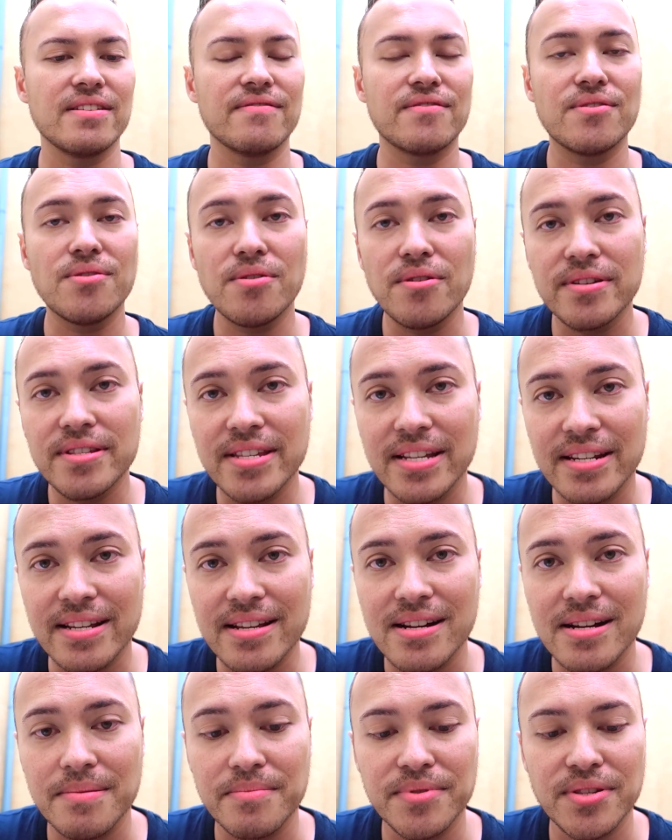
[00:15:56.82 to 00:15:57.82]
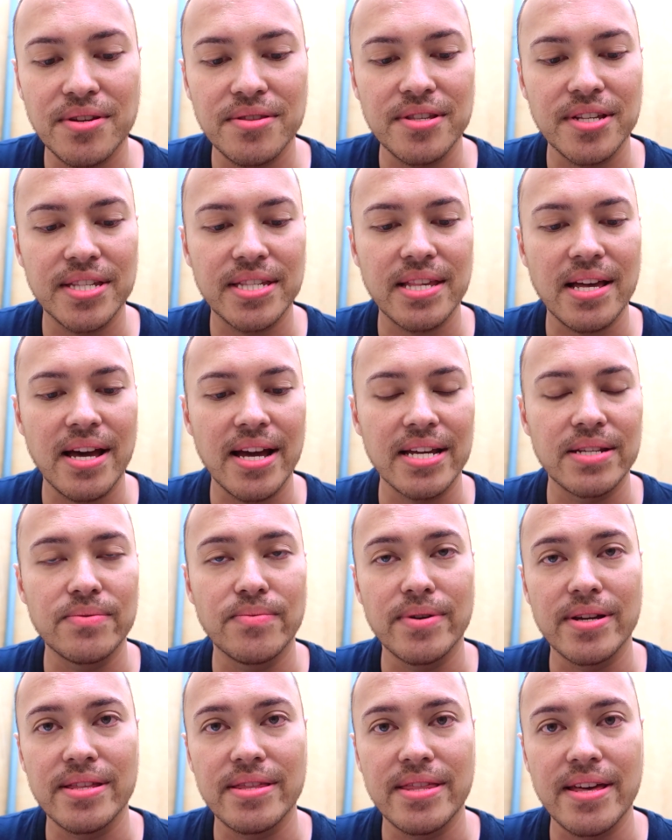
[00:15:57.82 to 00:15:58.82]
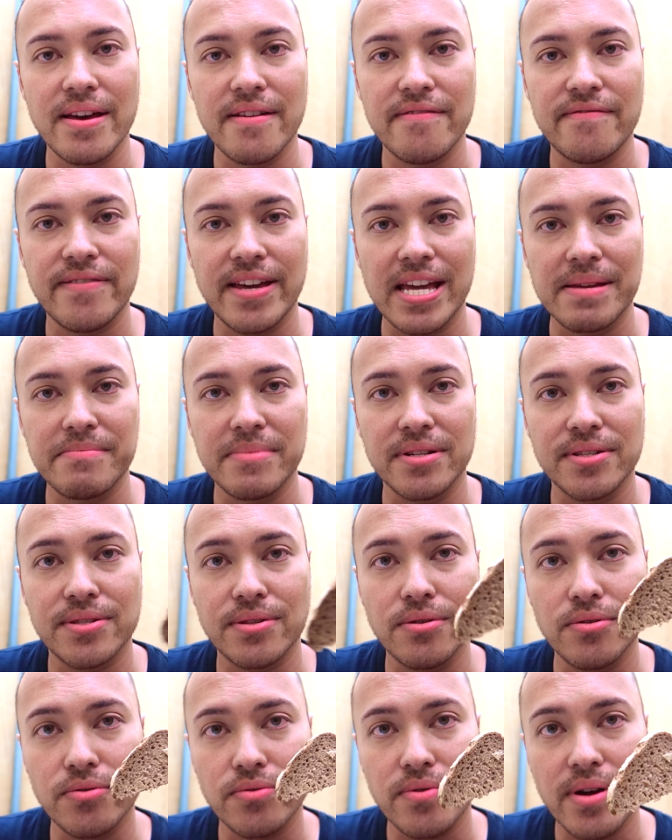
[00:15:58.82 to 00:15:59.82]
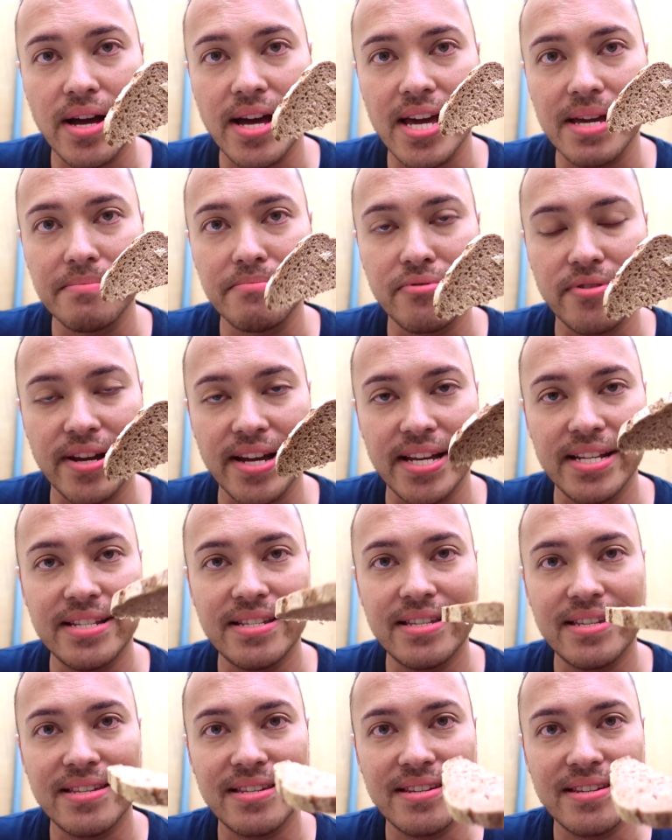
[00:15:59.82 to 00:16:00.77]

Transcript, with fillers: of course it comes on the side with their famous rye bread.